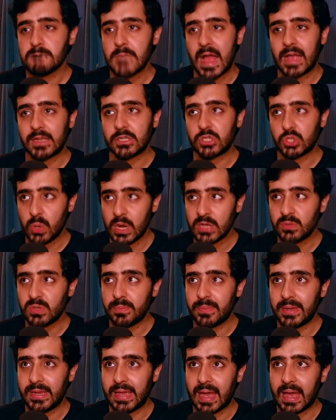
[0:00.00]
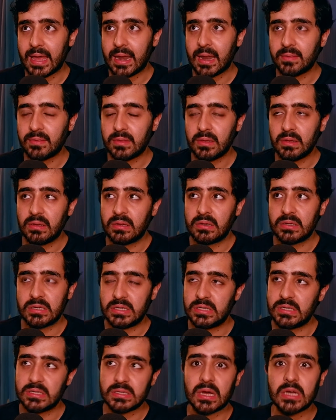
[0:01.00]
as soon as we began, I think
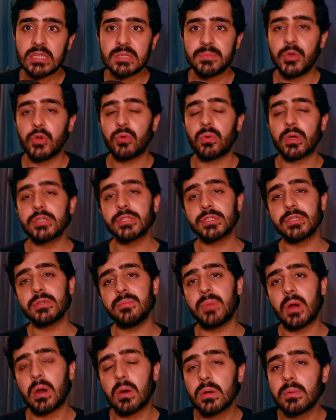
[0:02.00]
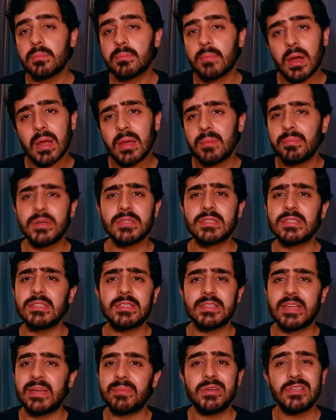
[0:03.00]
she just asked me a question about my personal
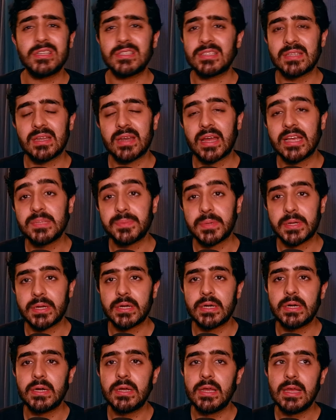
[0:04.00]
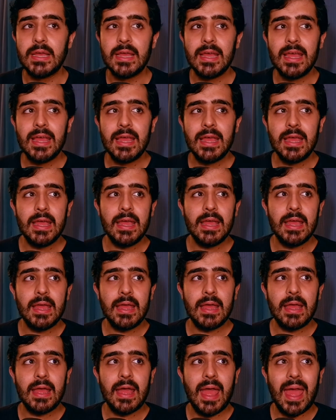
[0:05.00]
statement, just as an icebreaker.
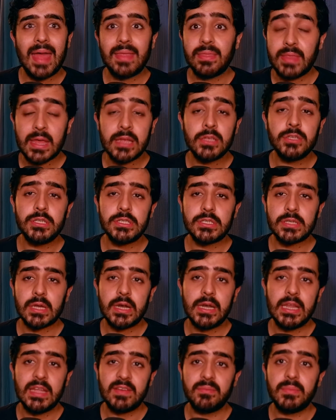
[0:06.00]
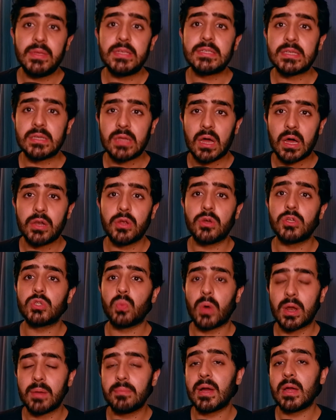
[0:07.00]
And then she started giving me scenarios
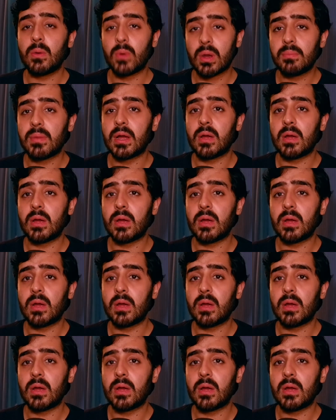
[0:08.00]
one by one.